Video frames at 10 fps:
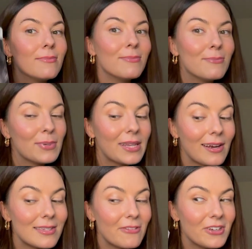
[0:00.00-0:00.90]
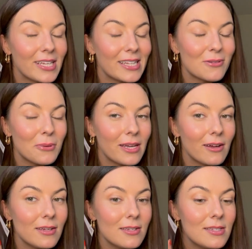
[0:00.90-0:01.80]
But that is everything this week,
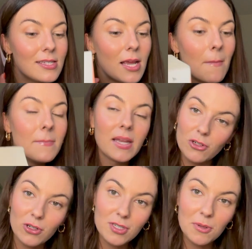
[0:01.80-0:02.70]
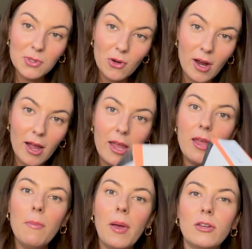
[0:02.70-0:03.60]
guys. Make sure to
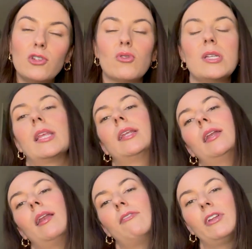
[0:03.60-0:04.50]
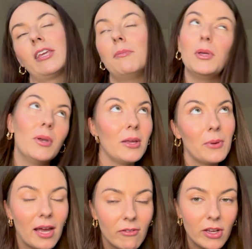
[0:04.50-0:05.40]
subscribe and join the little lovely community we
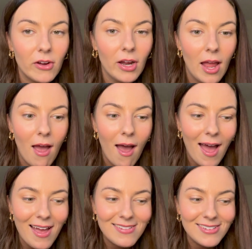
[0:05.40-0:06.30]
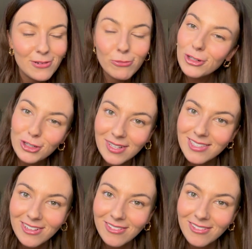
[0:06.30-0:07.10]
have here, and we'll chat